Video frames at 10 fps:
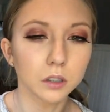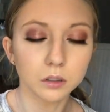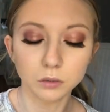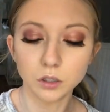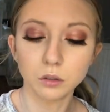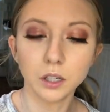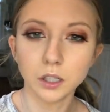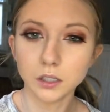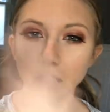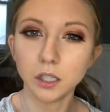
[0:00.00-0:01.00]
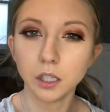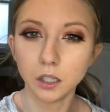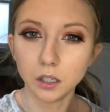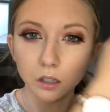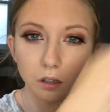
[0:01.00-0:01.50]
we'll do like a
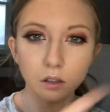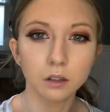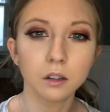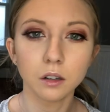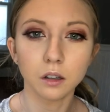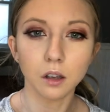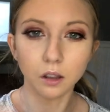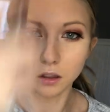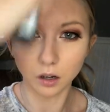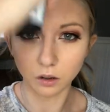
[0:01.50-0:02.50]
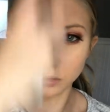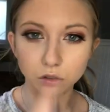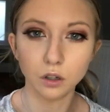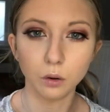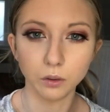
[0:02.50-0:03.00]
T, and then I'll
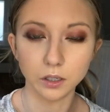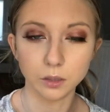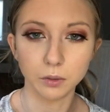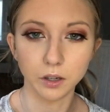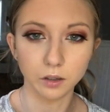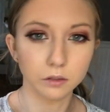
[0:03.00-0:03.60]
go this way.